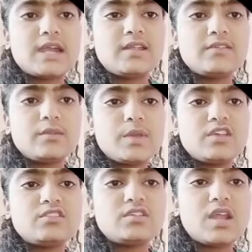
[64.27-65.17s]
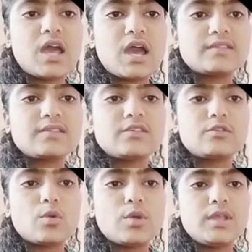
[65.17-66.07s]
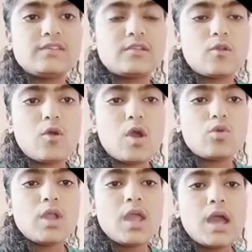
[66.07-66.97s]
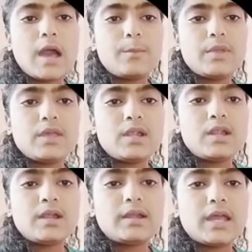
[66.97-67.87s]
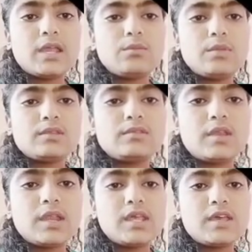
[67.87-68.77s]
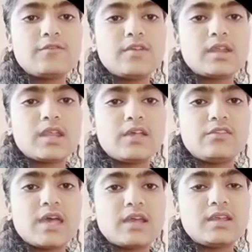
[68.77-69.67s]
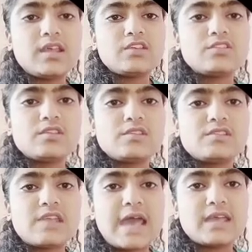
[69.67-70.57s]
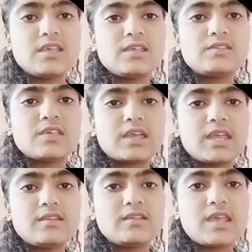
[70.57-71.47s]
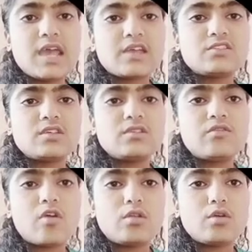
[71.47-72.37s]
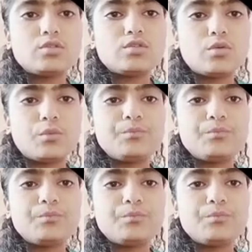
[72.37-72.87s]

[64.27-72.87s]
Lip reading: anticipation, arcs, slow in, slow out, appeal, timing, 3D effect, exaggeration, stagging, secondary action, follow through.